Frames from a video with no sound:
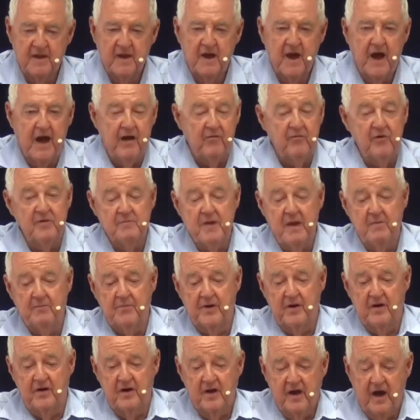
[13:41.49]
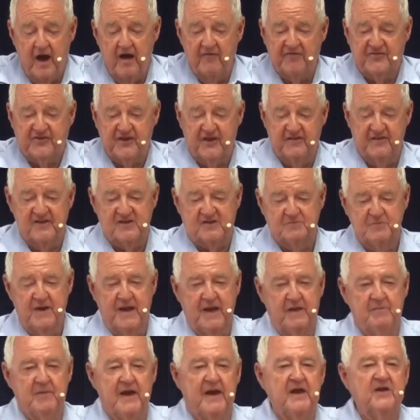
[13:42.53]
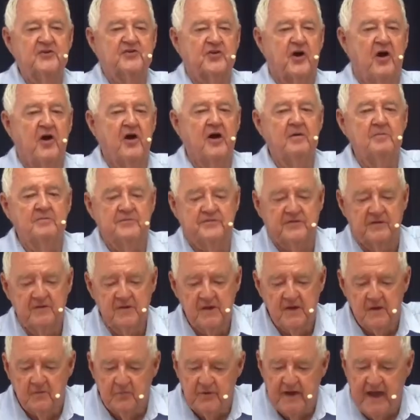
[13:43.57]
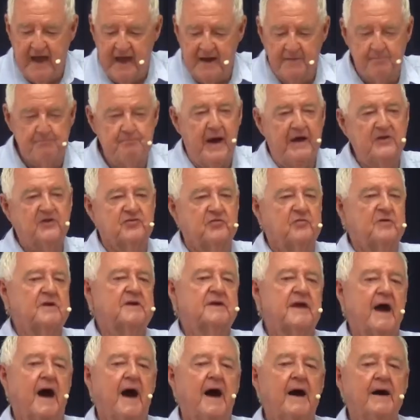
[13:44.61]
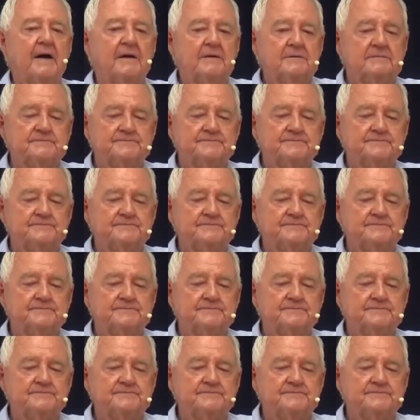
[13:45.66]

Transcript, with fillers: I remember, I've said this many, many times. We had a budgerigar